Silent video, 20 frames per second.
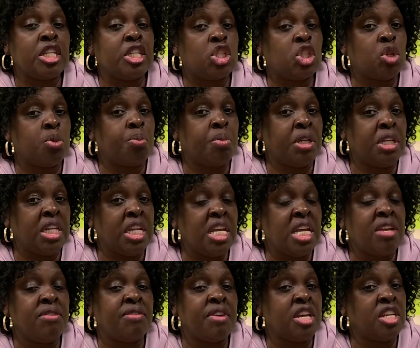is to
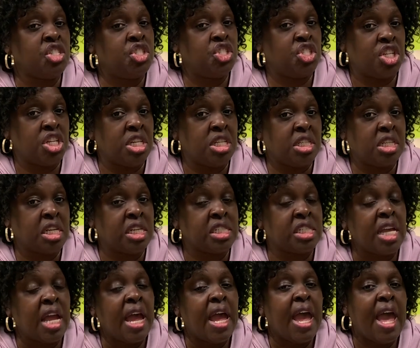believe in Jesus,
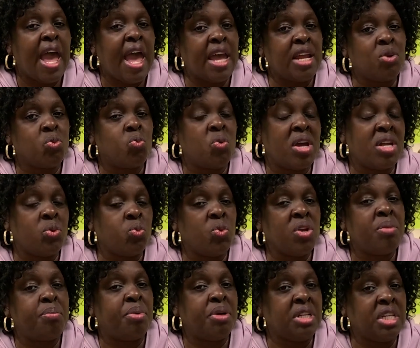and when
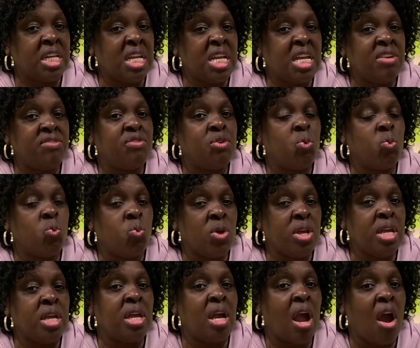we believe,
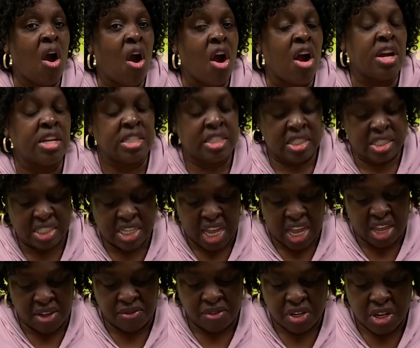we are
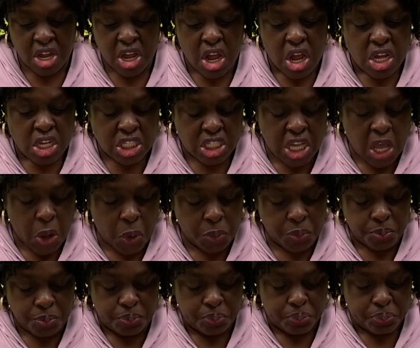saved.
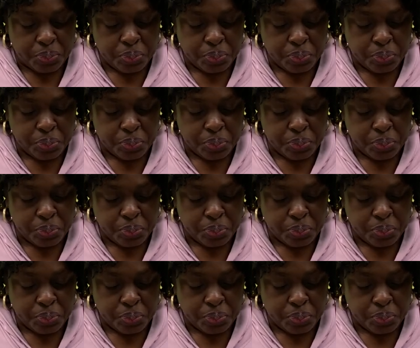So,